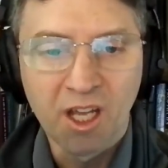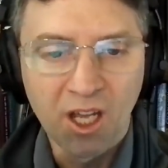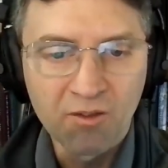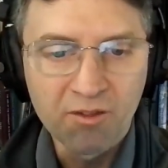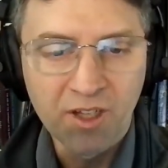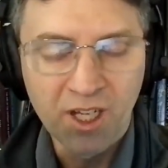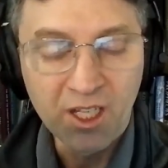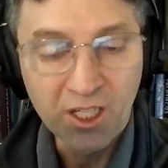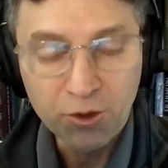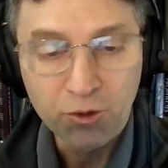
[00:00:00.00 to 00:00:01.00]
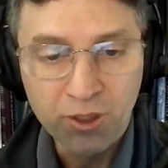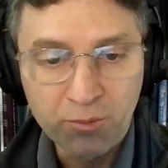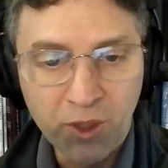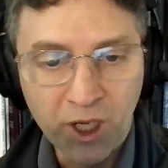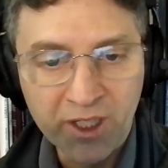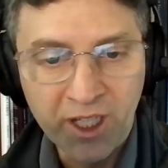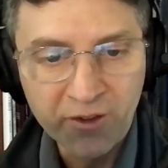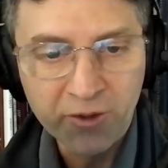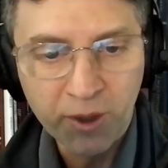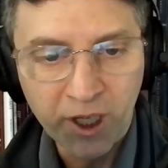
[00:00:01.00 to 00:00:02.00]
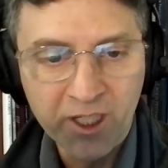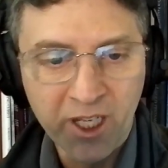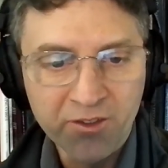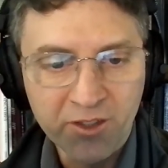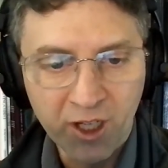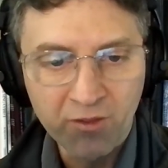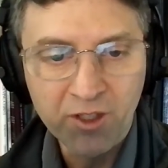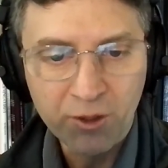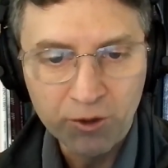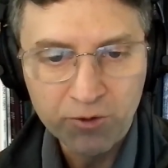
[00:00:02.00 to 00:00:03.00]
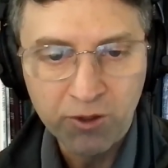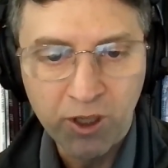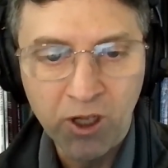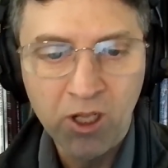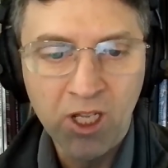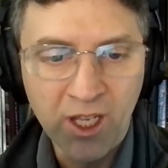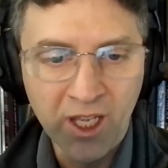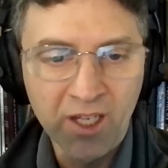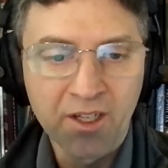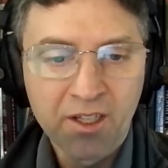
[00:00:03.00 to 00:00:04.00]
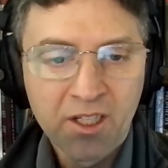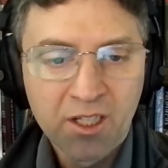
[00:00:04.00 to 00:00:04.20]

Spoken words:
of a joint broadcast or podcast of the Cultural Hall and